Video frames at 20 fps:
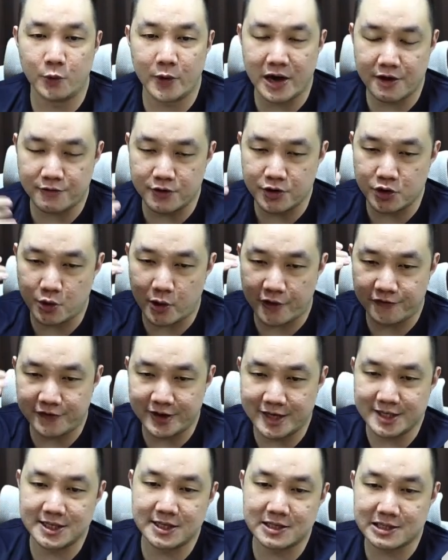you are
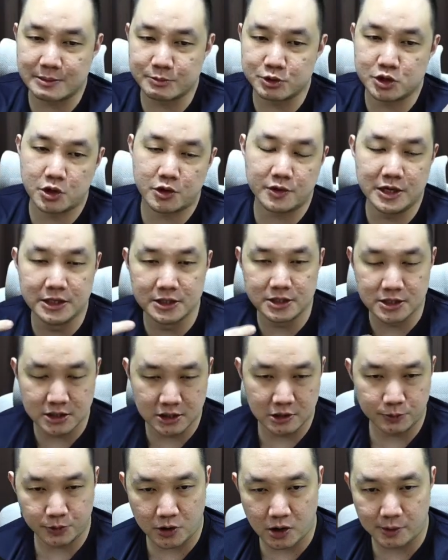facing some sort of internal
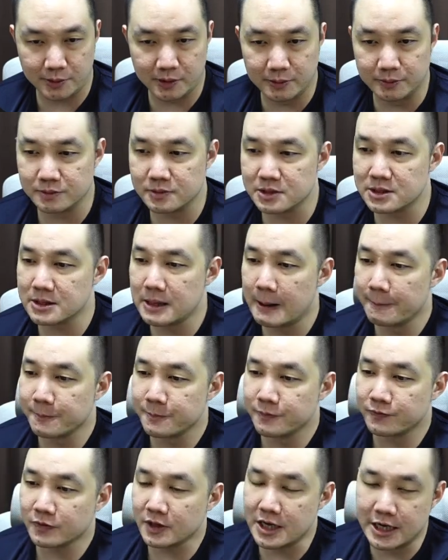problems,
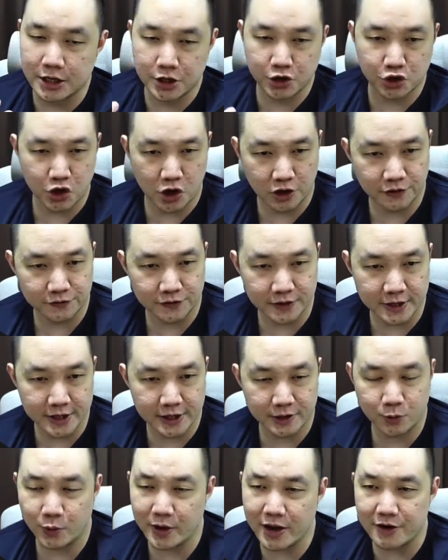inner conflict,
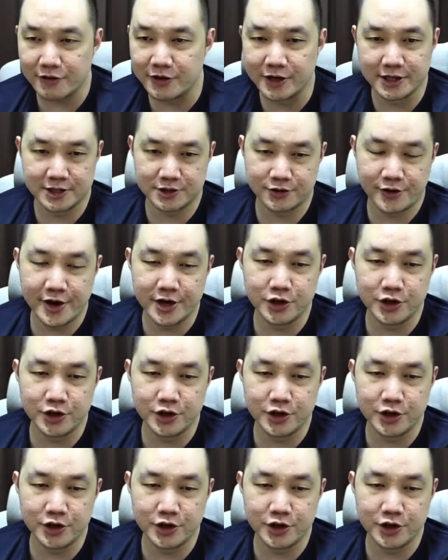whatever it is, right?